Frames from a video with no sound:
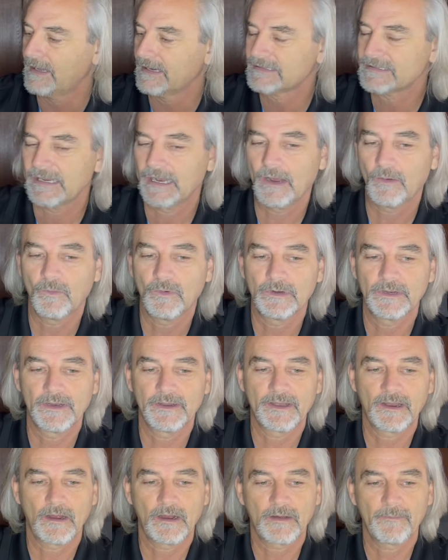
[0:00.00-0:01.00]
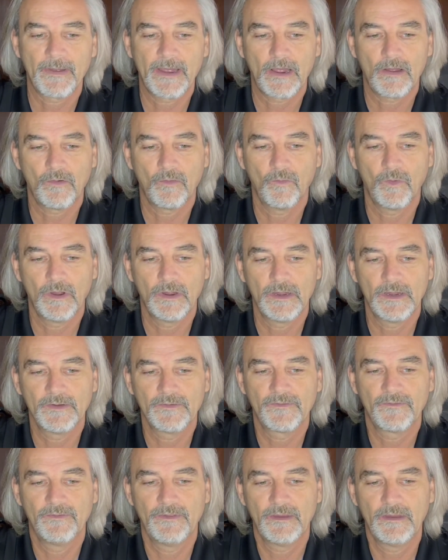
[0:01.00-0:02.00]
thing I wanted to talk about
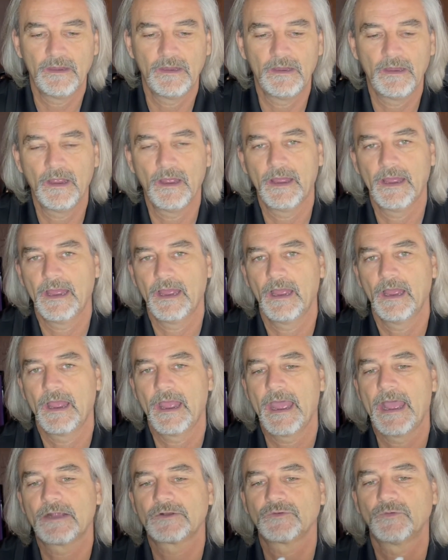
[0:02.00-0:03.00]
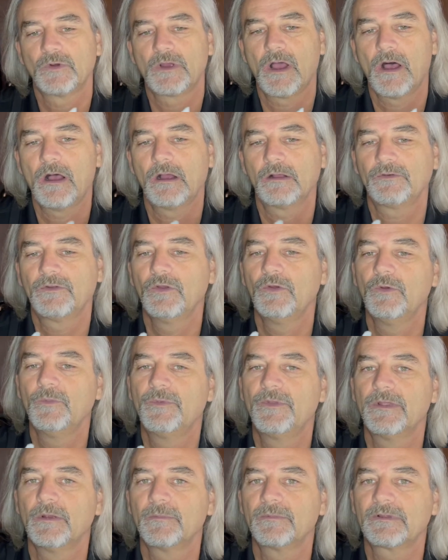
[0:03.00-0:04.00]
was the actual caulk tubes
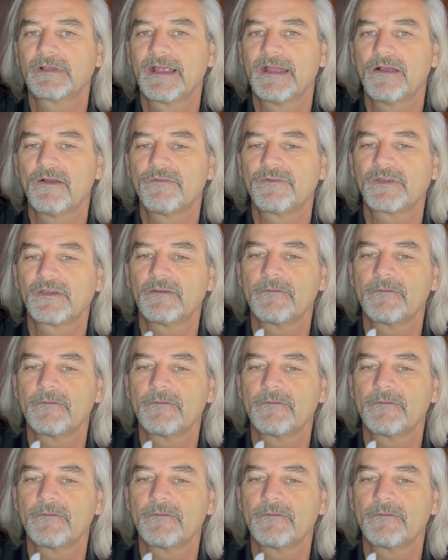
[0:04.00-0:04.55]
themselves.